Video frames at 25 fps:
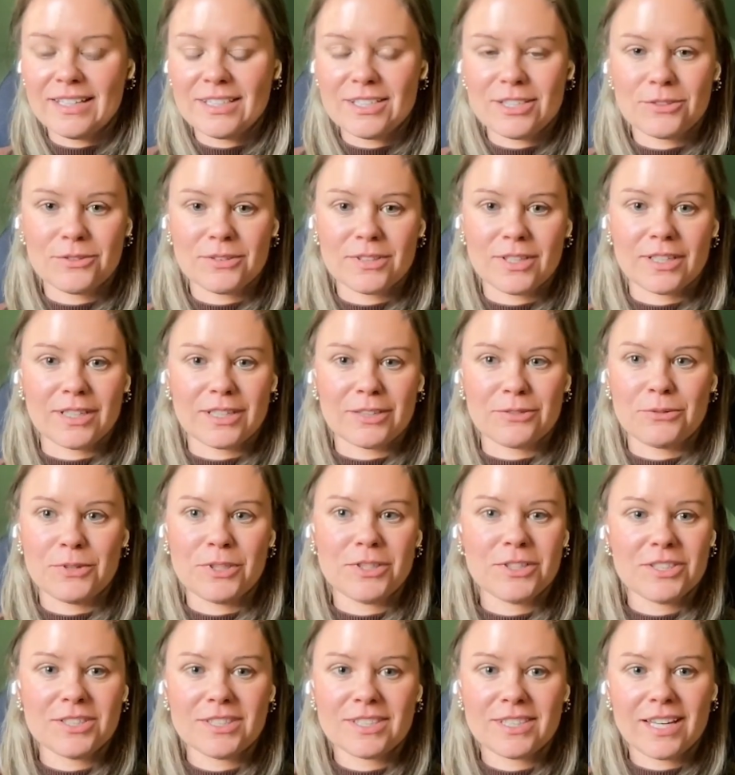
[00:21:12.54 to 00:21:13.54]
And she was like, if
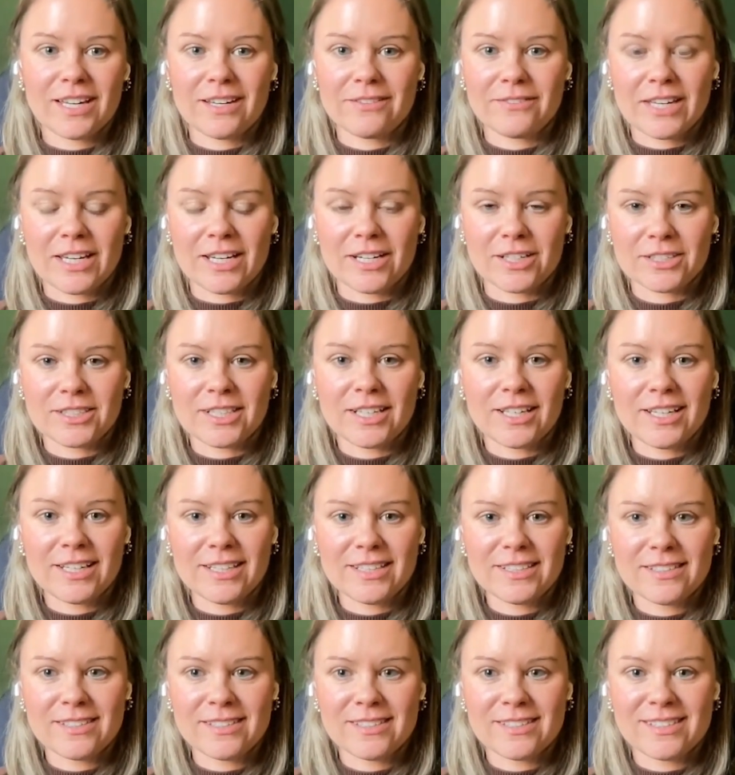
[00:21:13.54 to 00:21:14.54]
we could just have hair
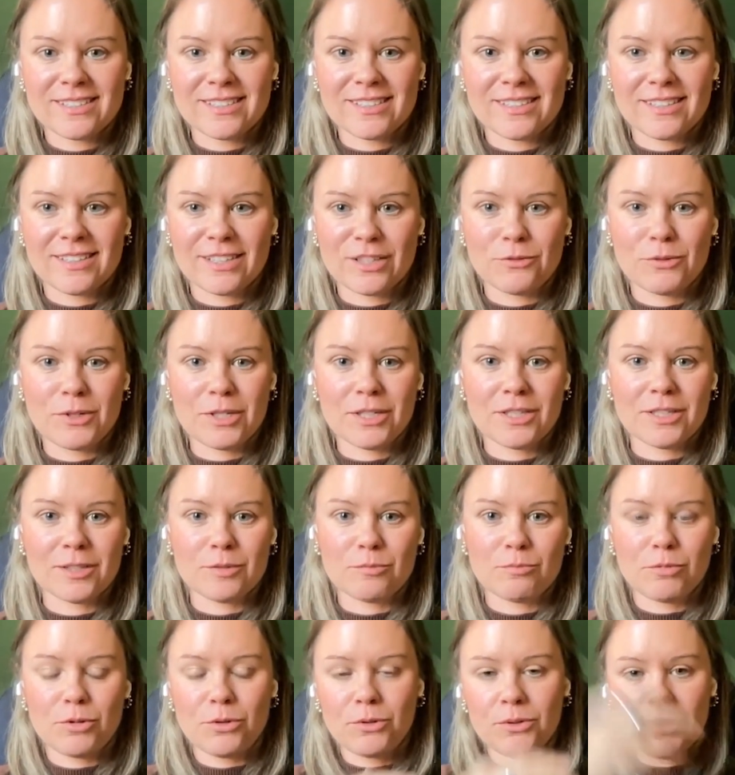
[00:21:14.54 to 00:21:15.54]
ties, then we
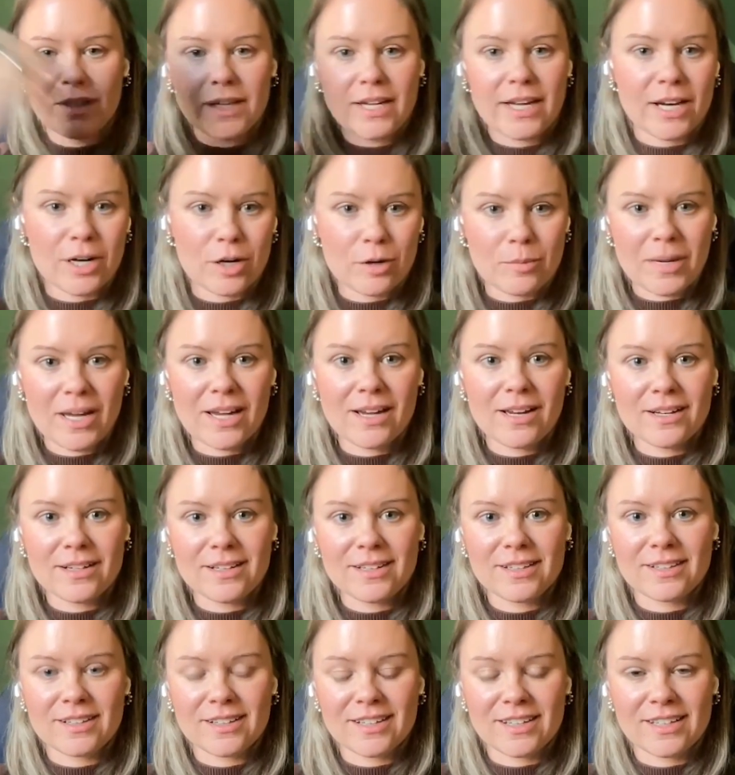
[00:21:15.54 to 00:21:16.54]
could pull the hair
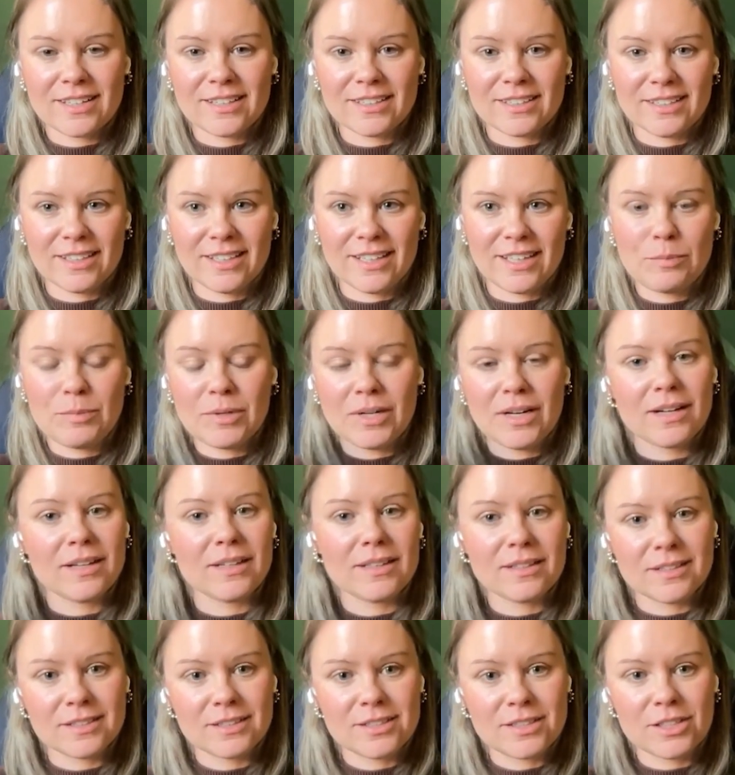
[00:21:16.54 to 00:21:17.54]
back and keep it
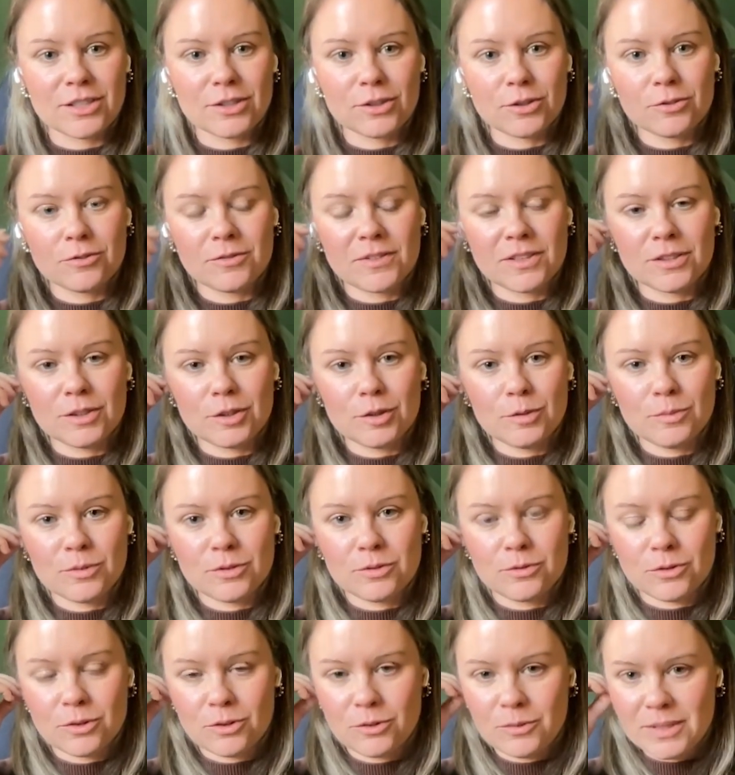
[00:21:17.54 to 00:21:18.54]
out of the sterile field
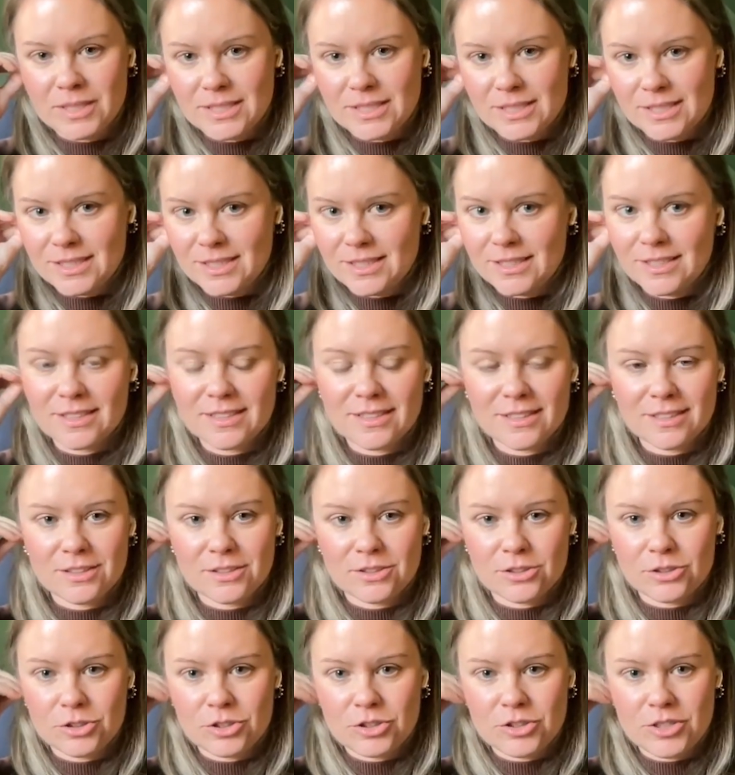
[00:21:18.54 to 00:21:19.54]
before we did
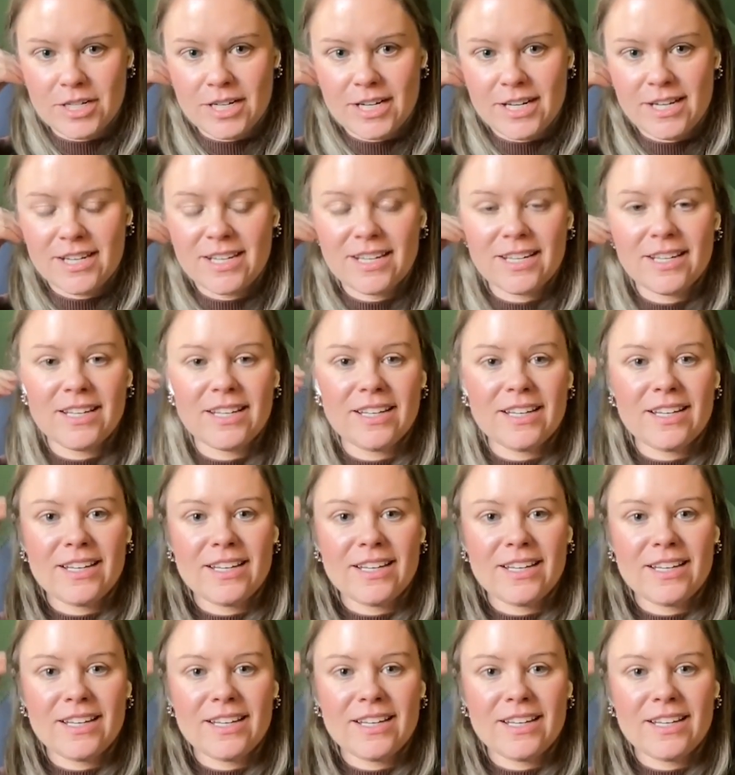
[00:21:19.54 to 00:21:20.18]
the surgery.